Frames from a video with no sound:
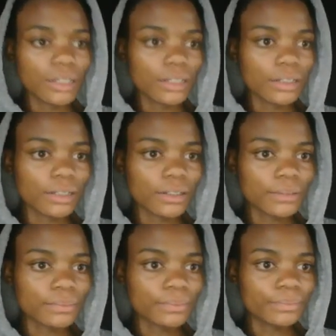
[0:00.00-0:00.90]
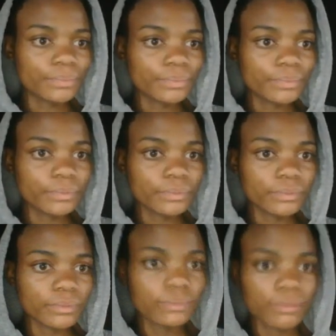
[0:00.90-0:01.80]
And
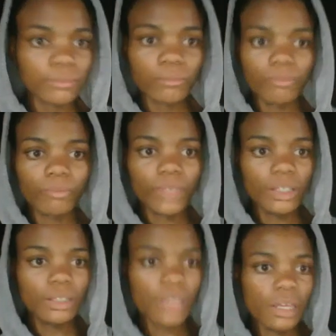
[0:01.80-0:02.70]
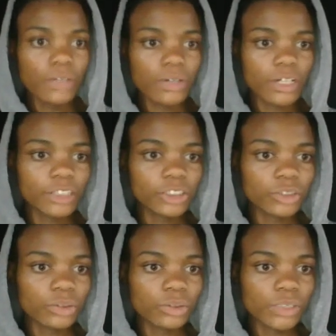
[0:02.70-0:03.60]
here you can
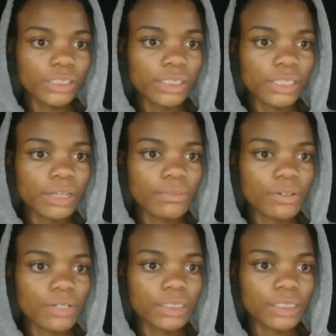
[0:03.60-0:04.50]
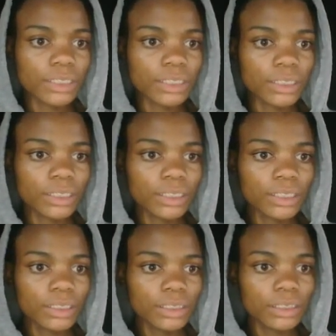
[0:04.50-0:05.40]
choose clear, build, and then
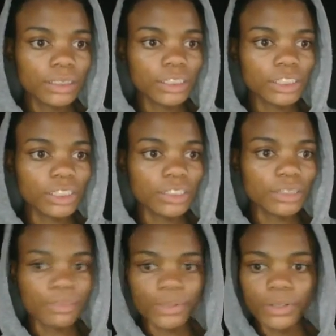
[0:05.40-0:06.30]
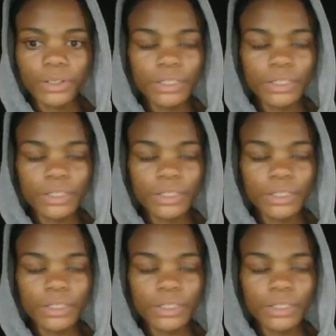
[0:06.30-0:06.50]
cache and deploy.